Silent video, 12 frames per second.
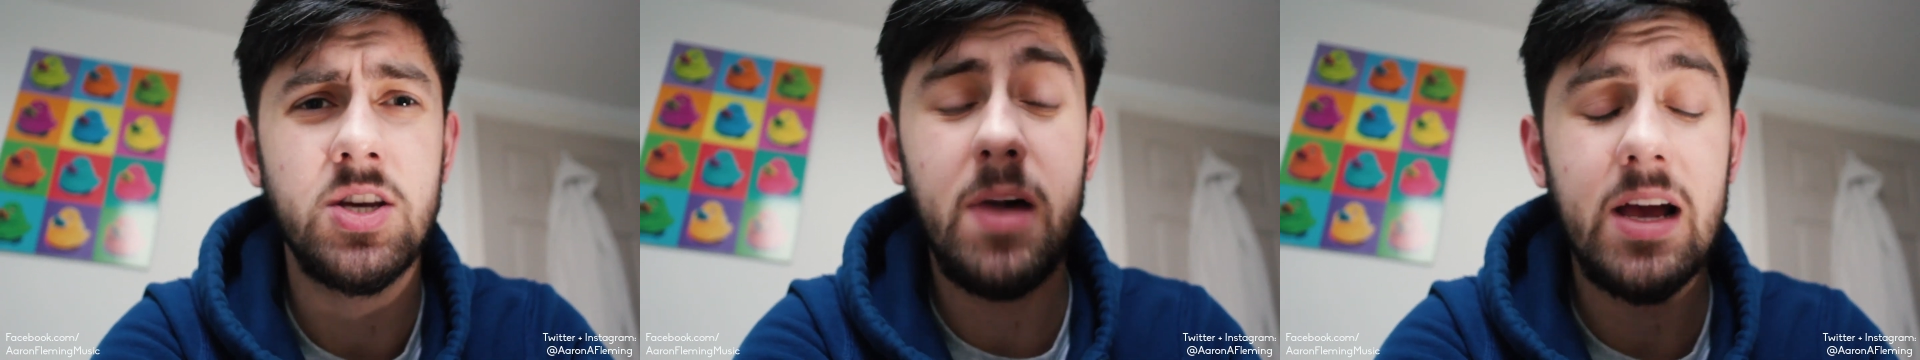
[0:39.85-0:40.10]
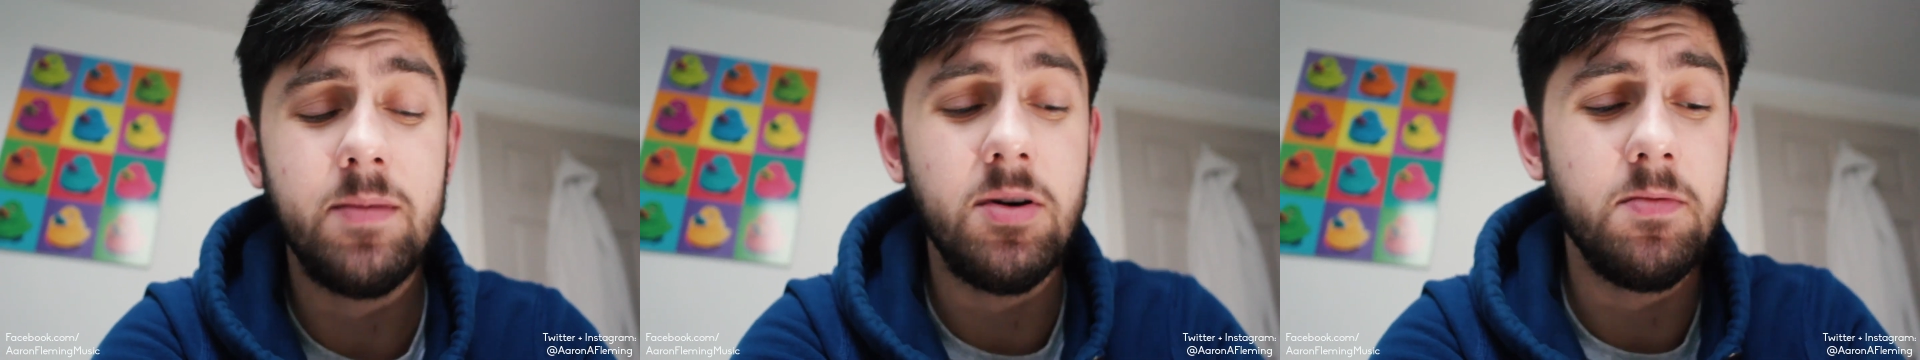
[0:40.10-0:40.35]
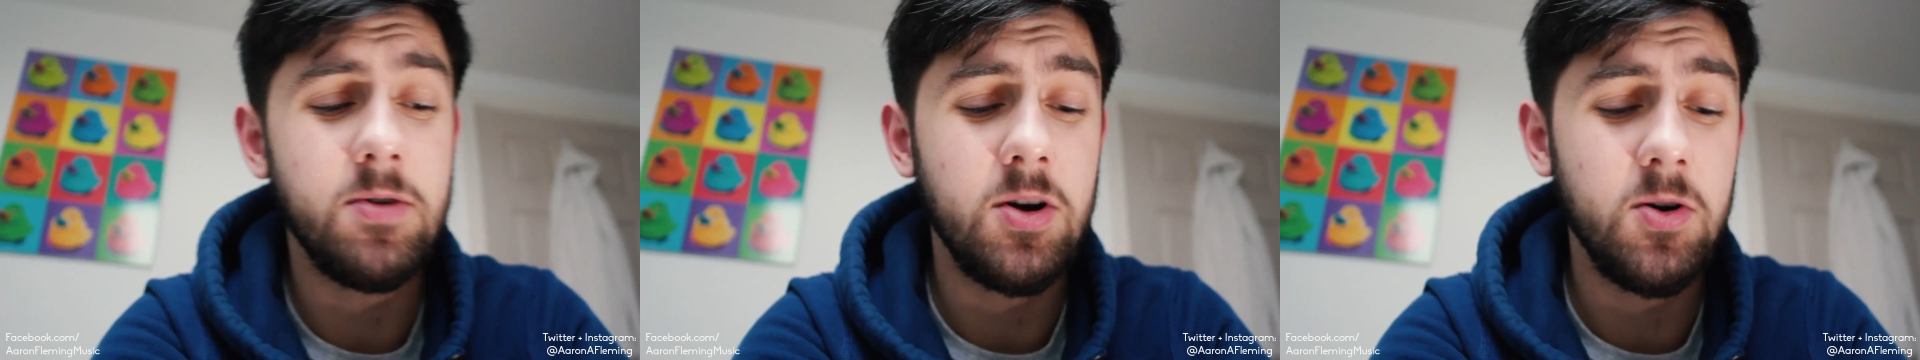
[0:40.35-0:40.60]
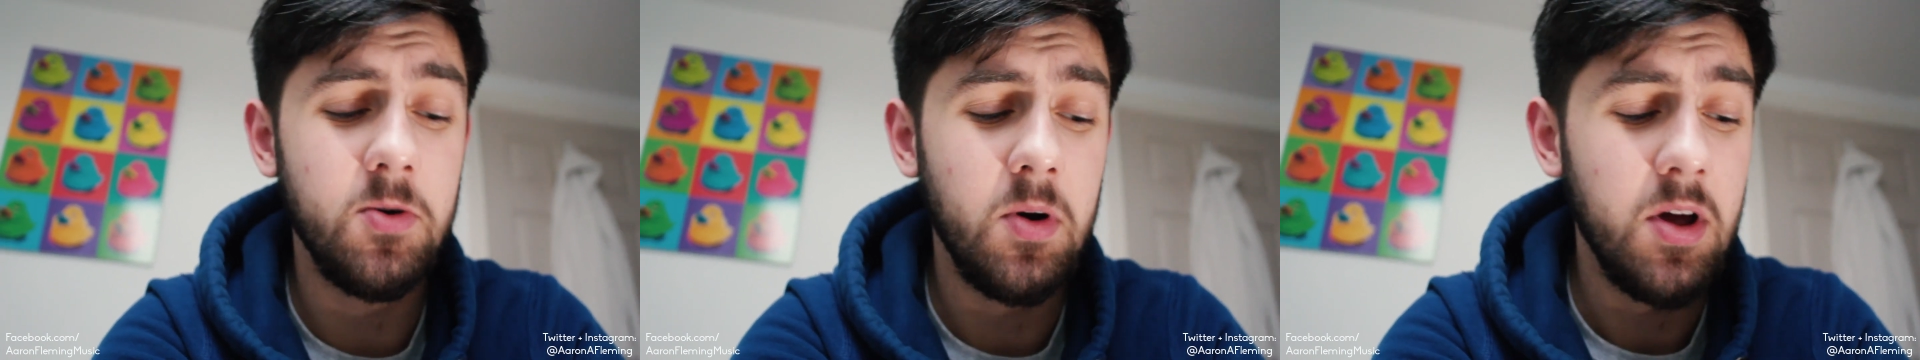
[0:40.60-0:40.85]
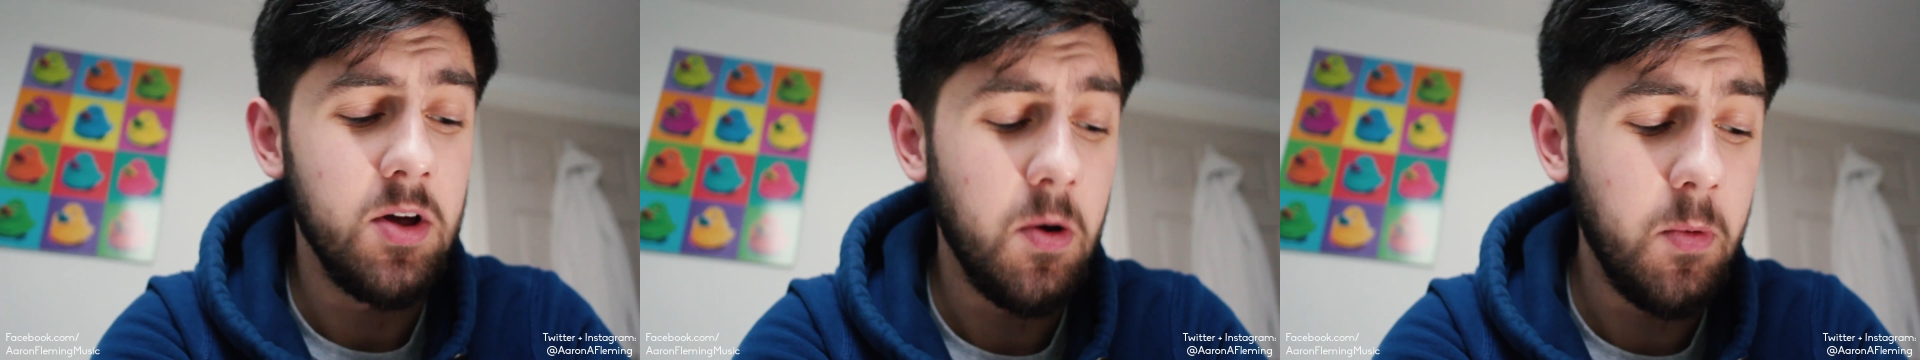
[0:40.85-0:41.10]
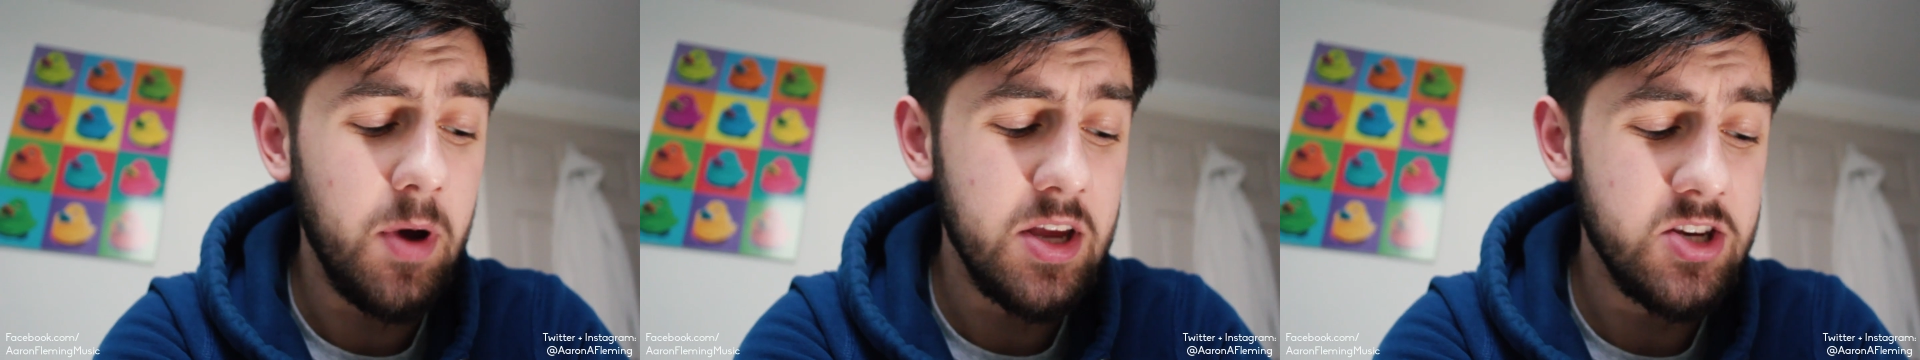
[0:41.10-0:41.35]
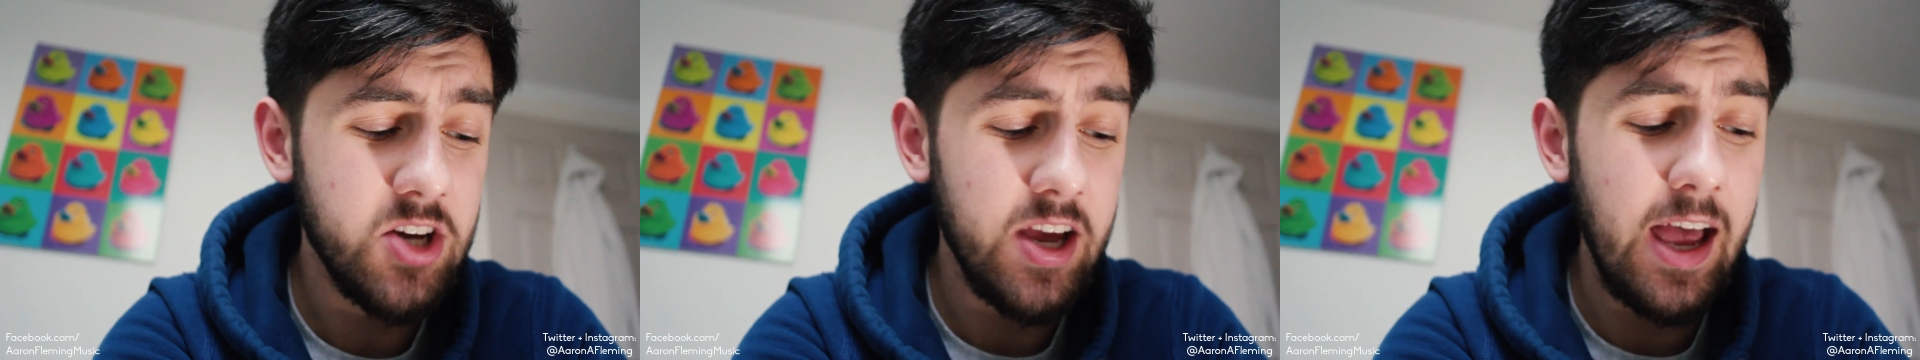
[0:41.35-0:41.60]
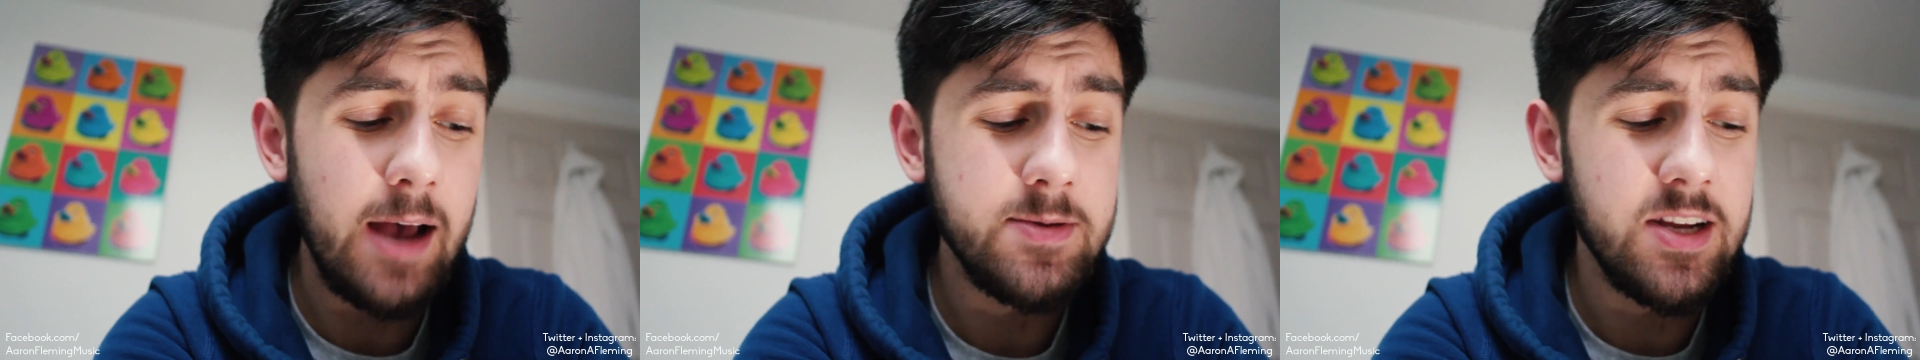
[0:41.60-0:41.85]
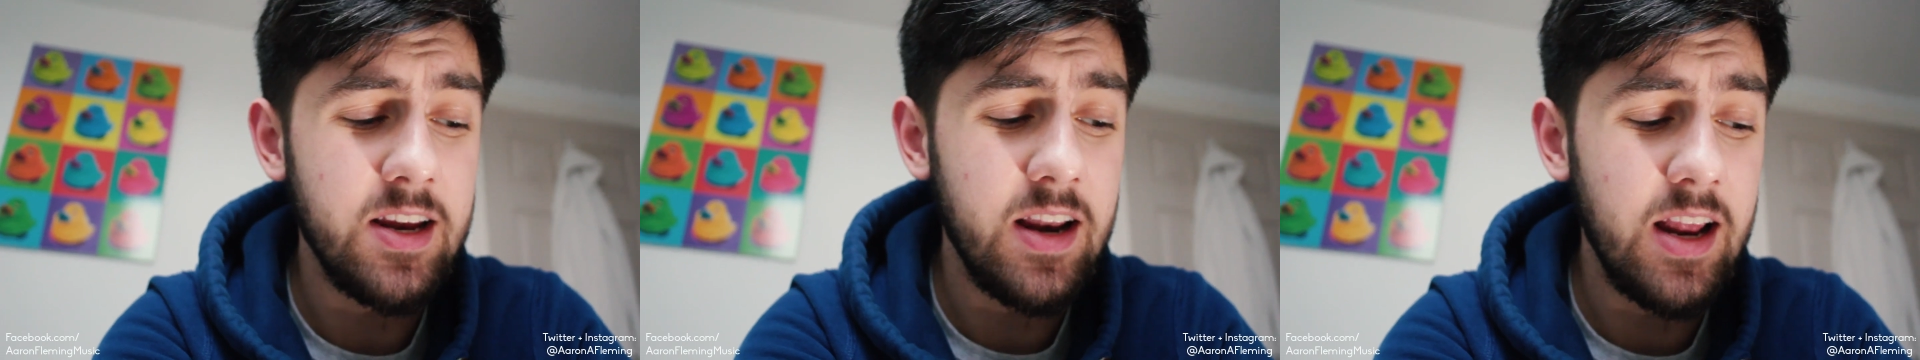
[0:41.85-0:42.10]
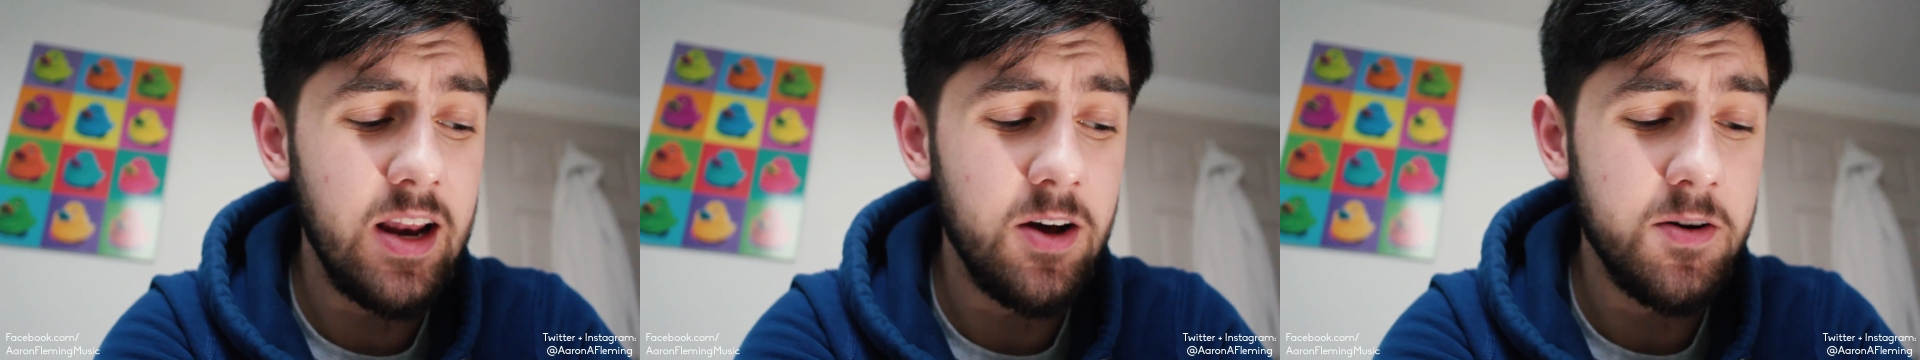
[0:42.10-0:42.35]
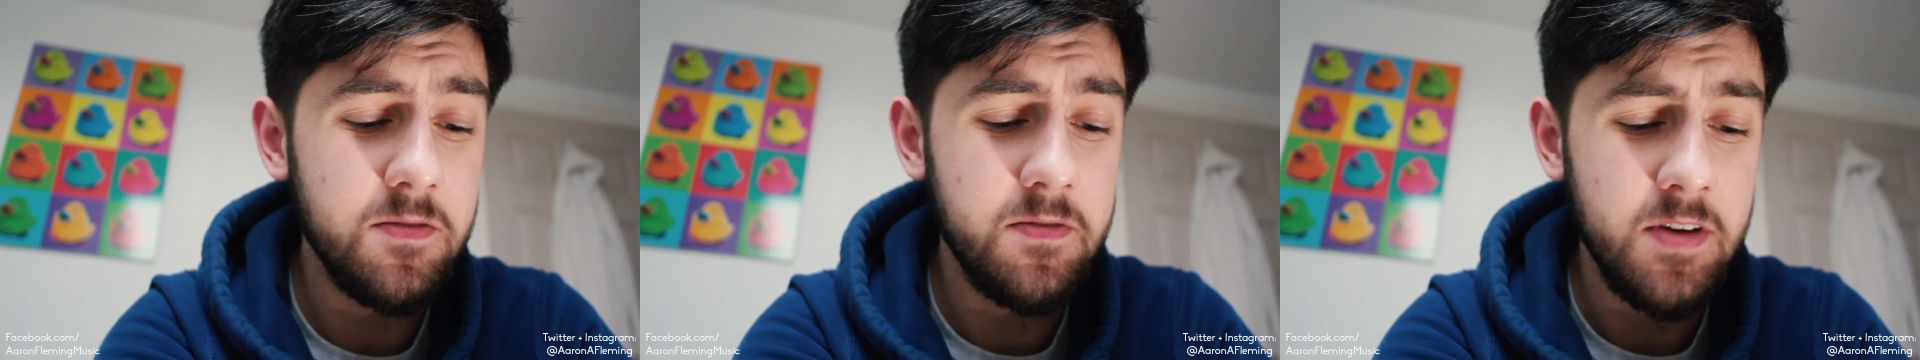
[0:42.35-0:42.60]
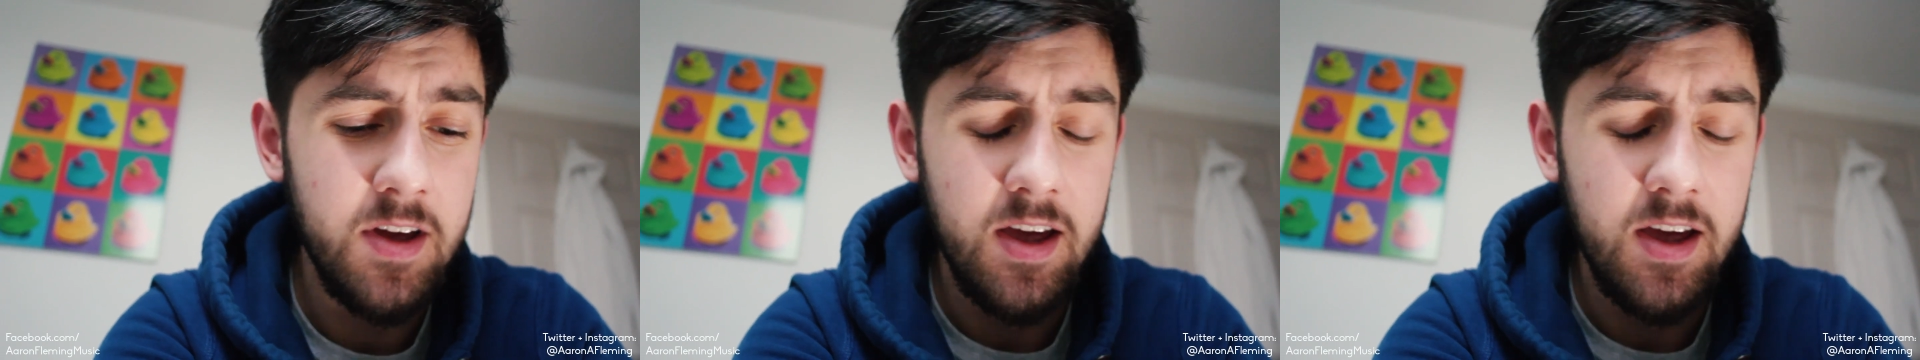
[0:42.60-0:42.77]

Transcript: MacBook Pro, which I absolutely love.